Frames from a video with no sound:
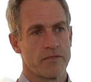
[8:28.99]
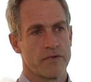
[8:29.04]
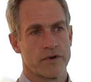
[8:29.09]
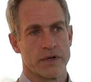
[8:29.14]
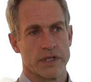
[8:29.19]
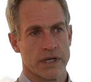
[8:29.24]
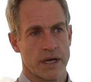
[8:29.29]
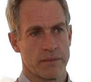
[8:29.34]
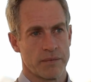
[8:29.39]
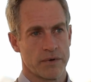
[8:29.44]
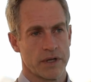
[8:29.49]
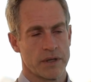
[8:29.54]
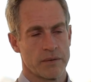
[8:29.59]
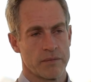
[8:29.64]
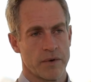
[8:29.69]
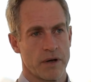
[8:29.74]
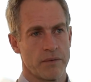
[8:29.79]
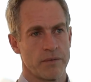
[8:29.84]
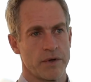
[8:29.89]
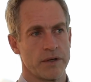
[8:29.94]
For example, at the
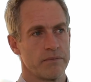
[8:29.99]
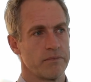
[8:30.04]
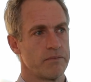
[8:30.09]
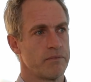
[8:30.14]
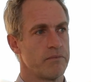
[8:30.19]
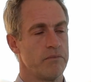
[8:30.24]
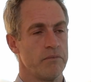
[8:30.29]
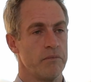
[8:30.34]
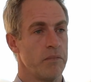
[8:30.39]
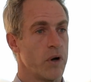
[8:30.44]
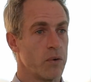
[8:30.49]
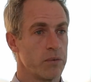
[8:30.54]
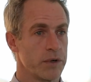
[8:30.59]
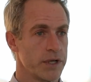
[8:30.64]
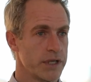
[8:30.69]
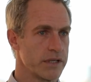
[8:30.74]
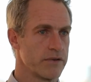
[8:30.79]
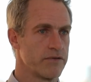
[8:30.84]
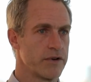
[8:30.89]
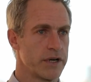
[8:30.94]
moment, Melbourne
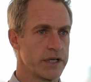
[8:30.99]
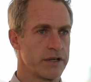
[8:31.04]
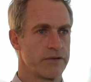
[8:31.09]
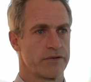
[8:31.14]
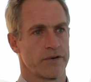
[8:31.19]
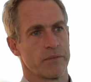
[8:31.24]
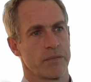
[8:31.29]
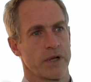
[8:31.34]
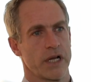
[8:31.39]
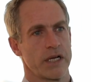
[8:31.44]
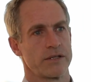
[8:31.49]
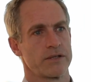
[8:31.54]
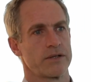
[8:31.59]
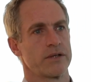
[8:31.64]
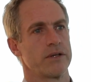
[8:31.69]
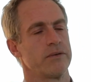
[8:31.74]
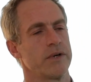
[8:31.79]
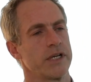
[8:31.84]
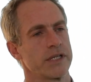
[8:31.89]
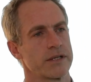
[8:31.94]
is a very different place to
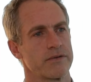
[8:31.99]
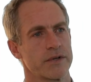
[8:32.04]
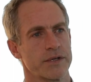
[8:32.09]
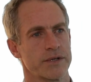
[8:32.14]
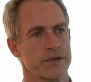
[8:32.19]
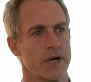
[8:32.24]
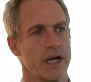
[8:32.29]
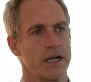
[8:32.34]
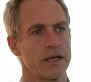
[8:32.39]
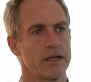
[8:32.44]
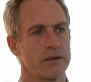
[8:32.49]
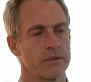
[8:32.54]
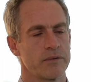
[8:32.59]
the rest of Australia,